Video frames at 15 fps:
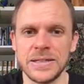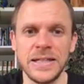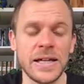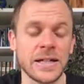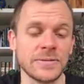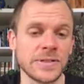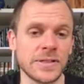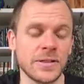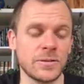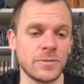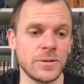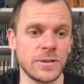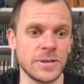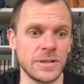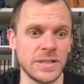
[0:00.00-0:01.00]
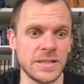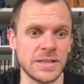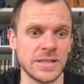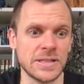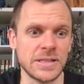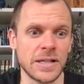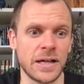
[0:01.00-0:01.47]
so this
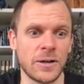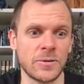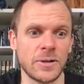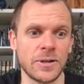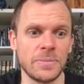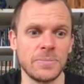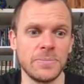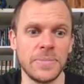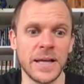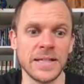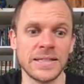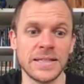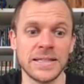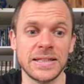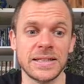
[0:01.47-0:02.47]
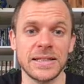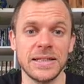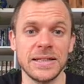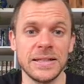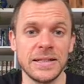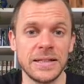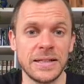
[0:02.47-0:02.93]
is our basic
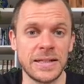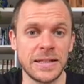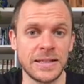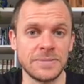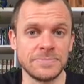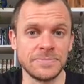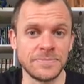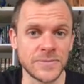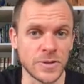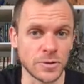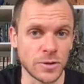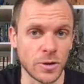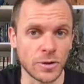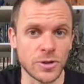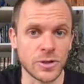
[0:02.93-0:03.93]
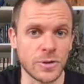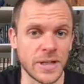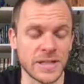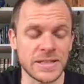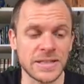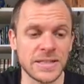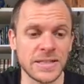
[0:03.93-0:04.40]
Rosho
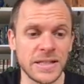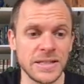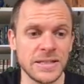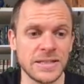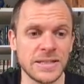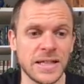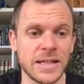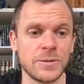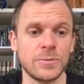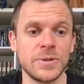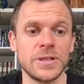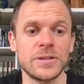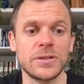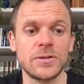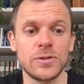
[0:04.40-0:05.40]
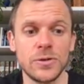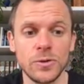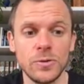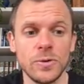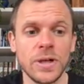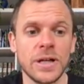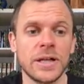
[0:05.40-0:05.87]
exercise, and we
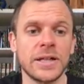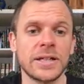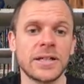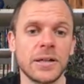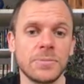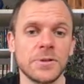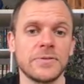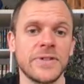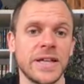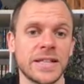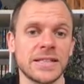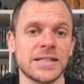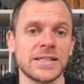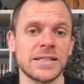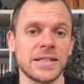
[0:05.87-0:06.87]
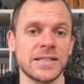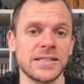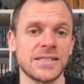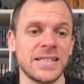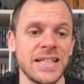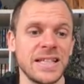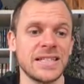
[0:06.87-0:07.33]
do a couple of
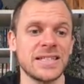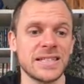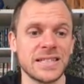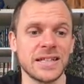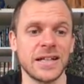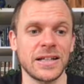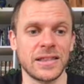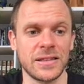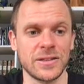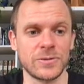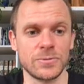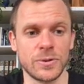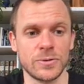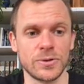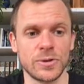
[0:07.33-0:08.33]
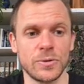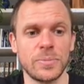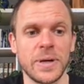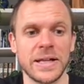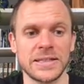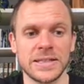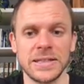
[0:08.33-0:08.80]
exercises inside this Rosho
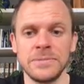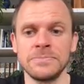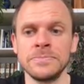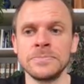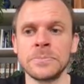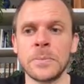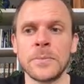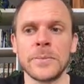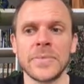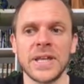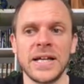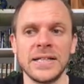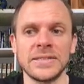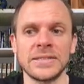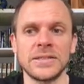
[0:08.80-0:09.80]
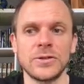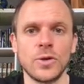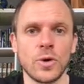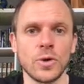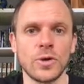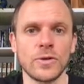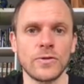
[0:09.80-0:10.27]
pattern. And the
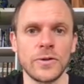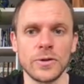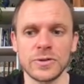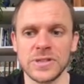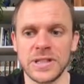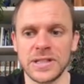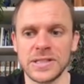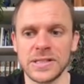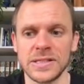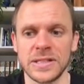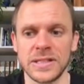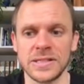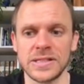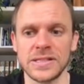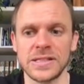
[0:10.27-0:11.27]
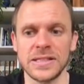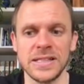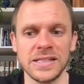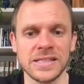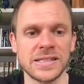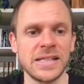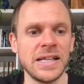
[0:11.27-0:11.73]
goal of those exercises
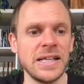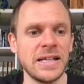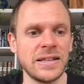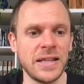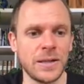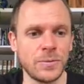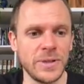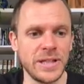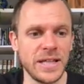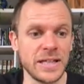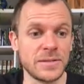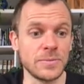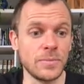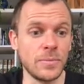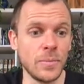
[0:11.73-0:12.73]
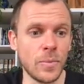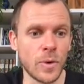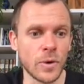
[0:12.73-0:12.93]
is that we get more